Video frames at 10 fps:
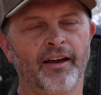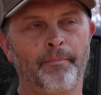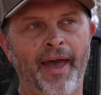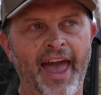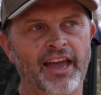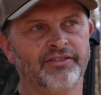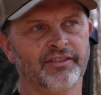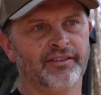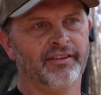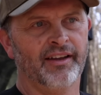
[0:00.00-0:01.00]
a
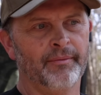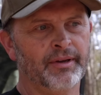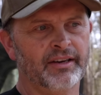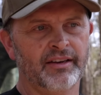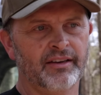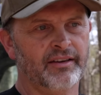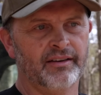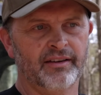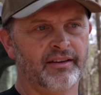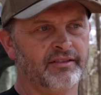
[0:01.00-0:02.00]
passion. I mean, it
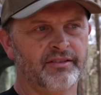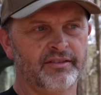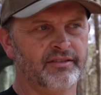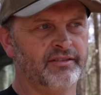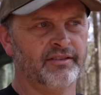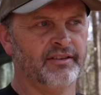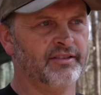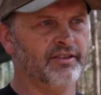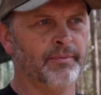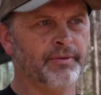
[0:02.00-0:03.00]
just
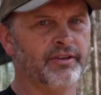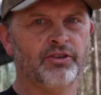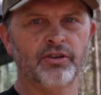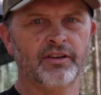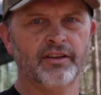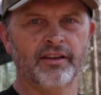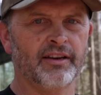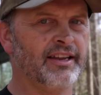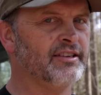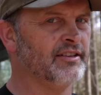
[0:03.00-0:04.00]
is something you
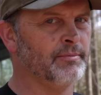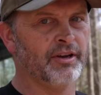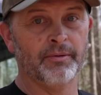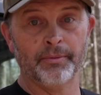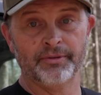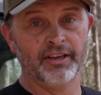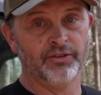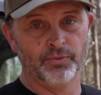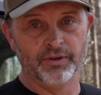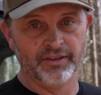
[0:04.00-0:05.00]
can easily become
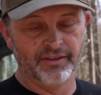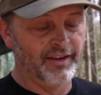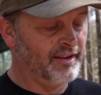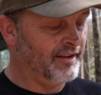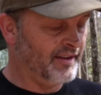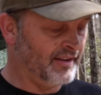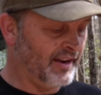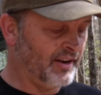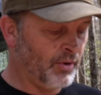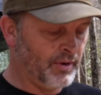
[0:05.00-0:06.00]
obsessed with, and
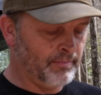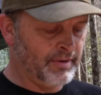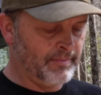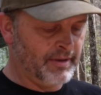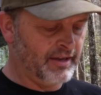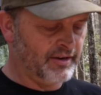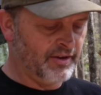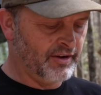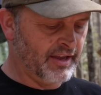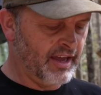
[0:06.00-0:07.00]
I know it bit me at a
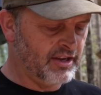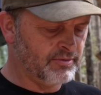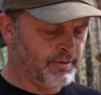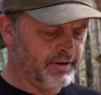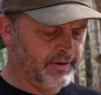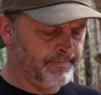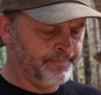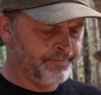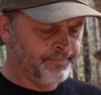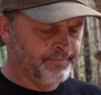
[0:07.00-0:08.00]
young age, but
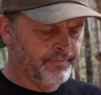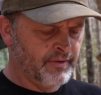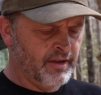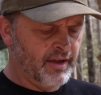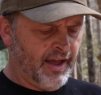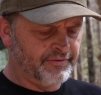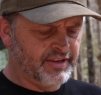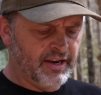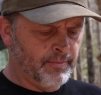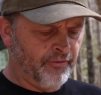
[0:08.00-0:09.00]
I've
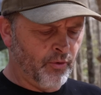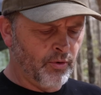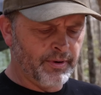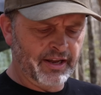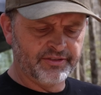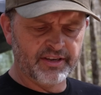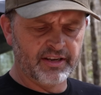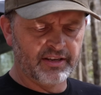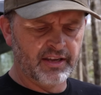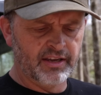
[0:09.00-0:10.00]
said it before, but I'll say
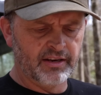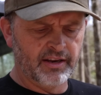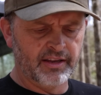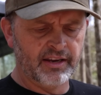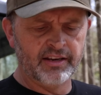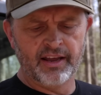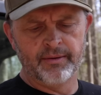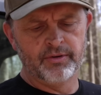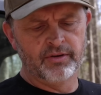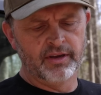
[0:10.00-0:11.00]
it again.
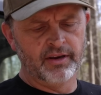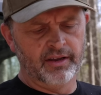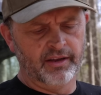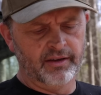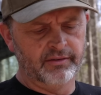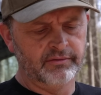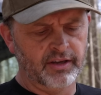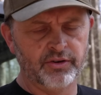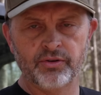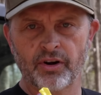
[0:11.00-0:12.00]
Anytime you get a
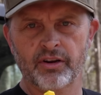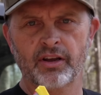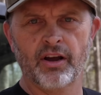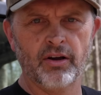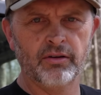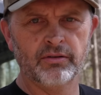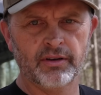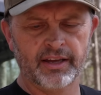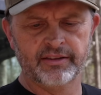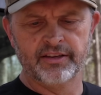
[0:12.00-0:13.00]
new turkey call,
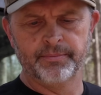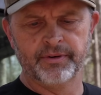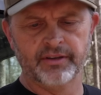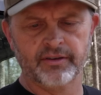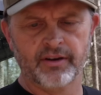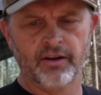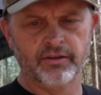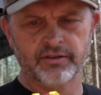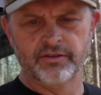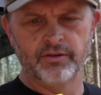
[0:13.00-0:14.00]
like this particular
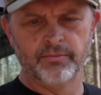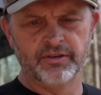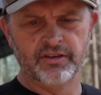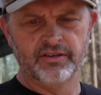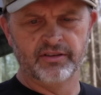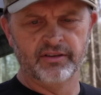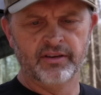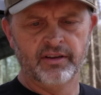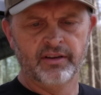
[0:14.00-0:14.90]
call, this new Magician,